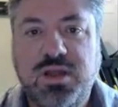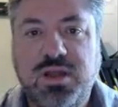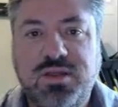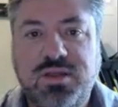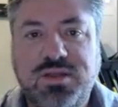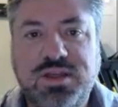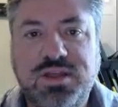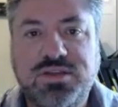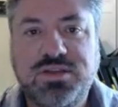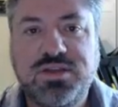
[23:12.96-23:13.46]

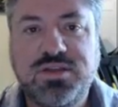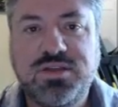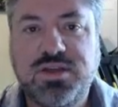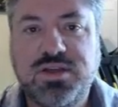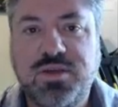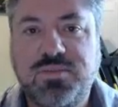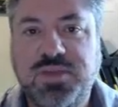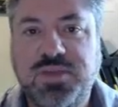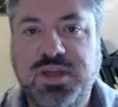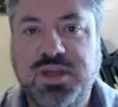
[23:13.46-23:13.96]
this is
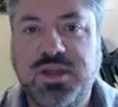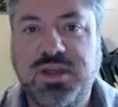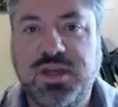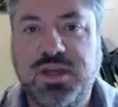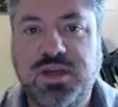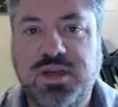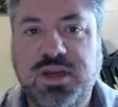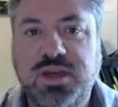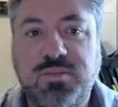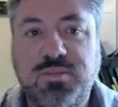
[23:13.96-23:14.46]
something that
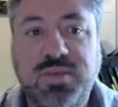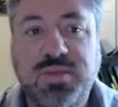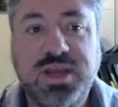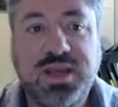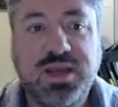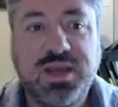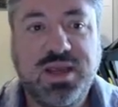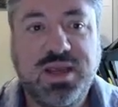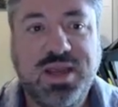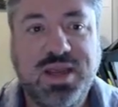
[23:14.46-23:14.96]
can
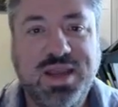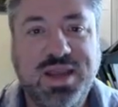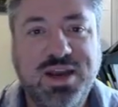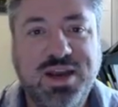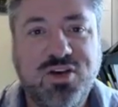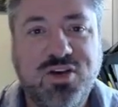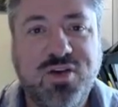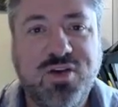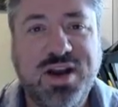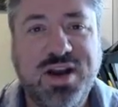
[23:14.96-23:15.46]
be
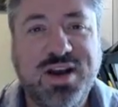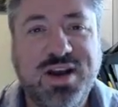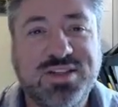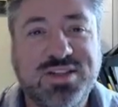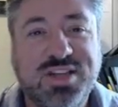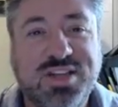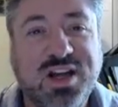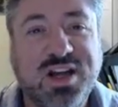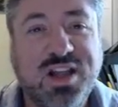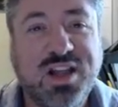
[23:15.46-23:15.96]
integrated
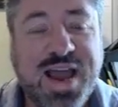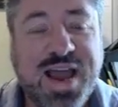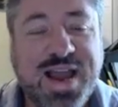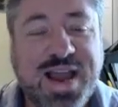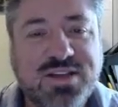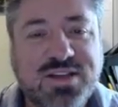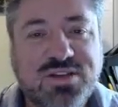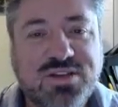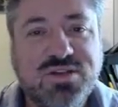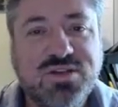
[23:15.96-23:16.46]
as a
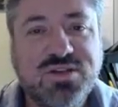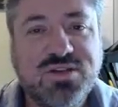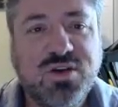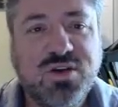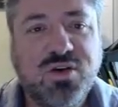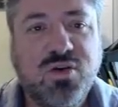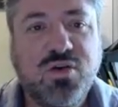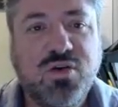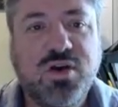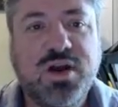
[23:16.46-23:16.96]
class
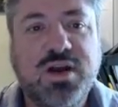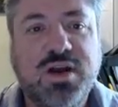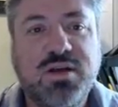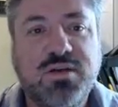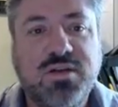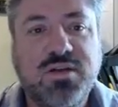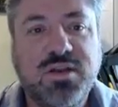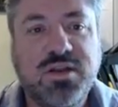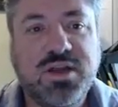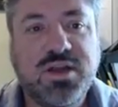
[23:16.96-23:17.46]
or
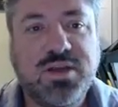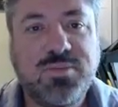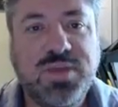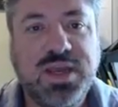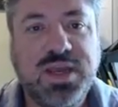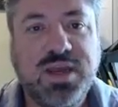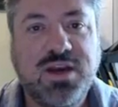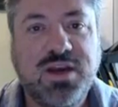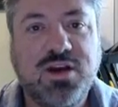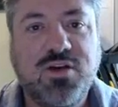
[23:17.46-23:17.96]
can be
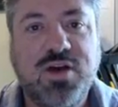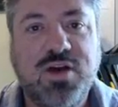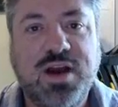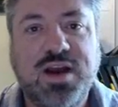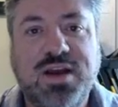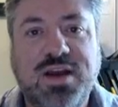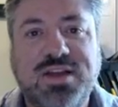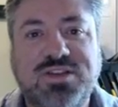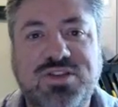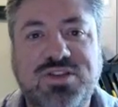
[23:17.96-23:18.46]

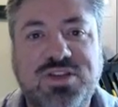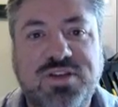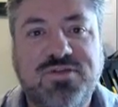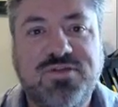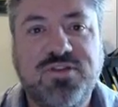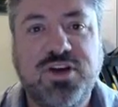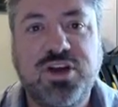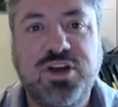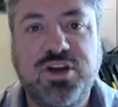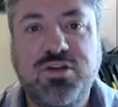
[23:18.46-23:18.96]
integrated as
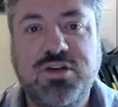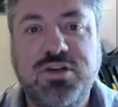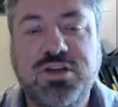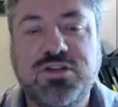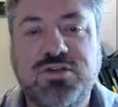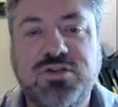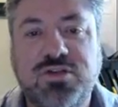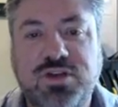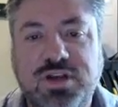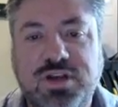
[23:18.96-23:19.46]
different
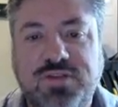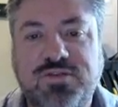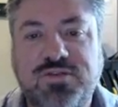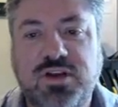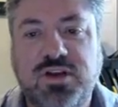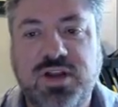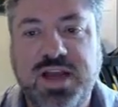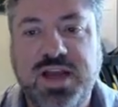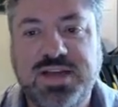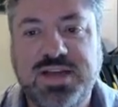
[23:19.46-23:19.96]
units or
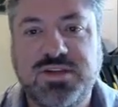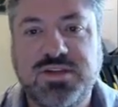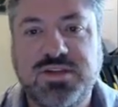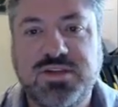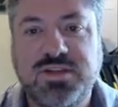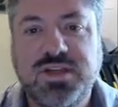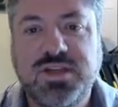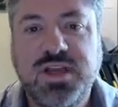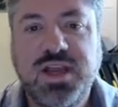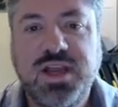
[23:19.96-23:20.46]
different
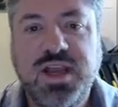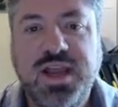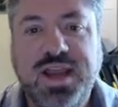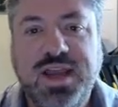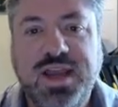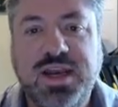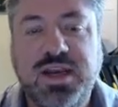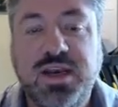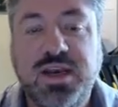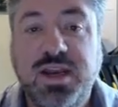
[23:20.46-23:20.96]
lessons.
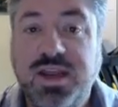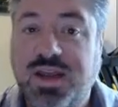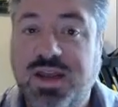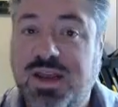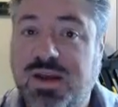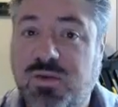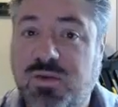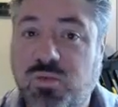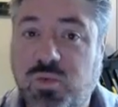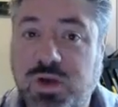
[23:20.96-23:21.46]
And
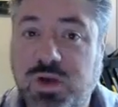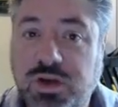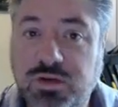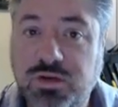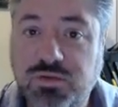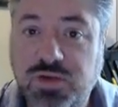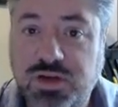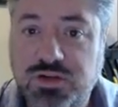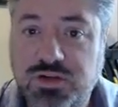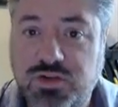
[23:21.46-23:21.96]
when
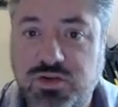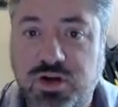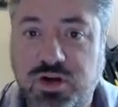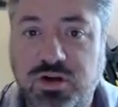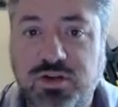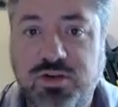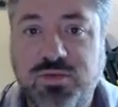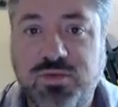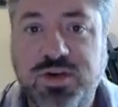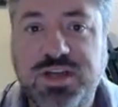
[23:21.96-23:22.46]
you
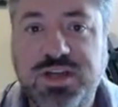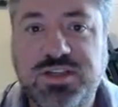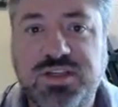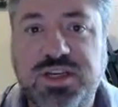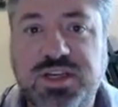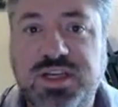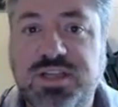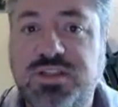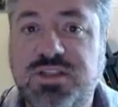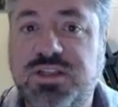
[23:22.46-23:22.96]
struggle to reach
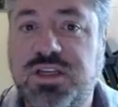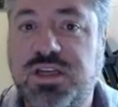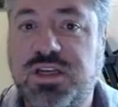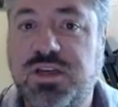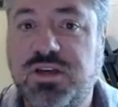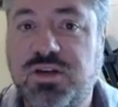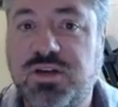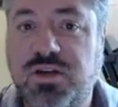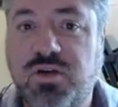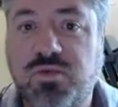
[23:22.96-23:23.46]
kids that
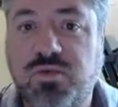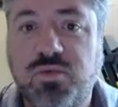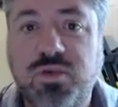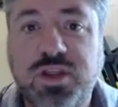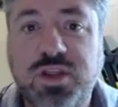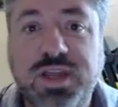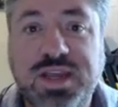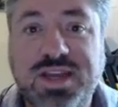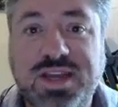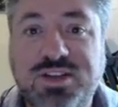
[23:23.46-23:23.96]
don't
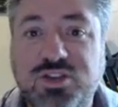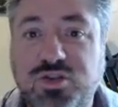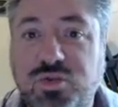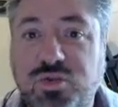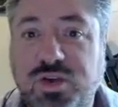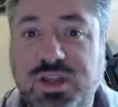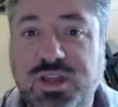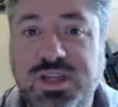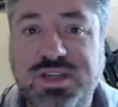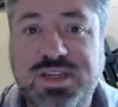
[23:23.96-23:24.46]
really
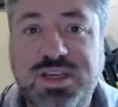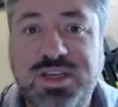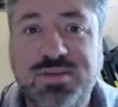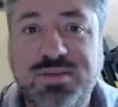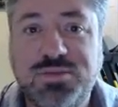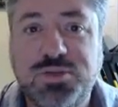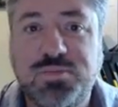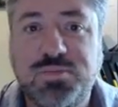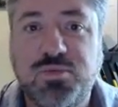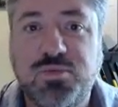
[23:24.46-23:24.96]
enjoy the team
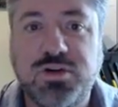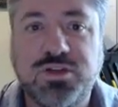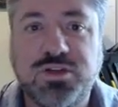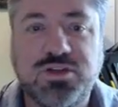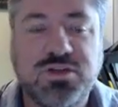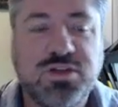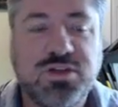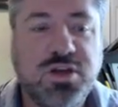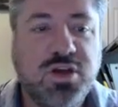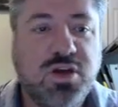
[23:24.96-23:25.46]

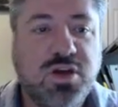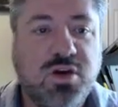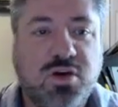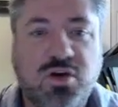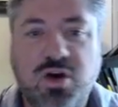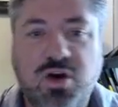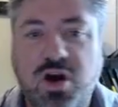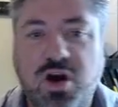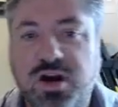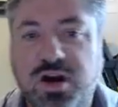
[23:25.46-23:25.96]
sports
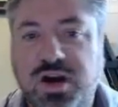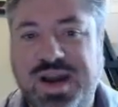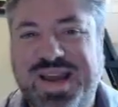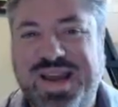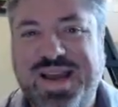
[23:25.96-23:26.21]
or aren't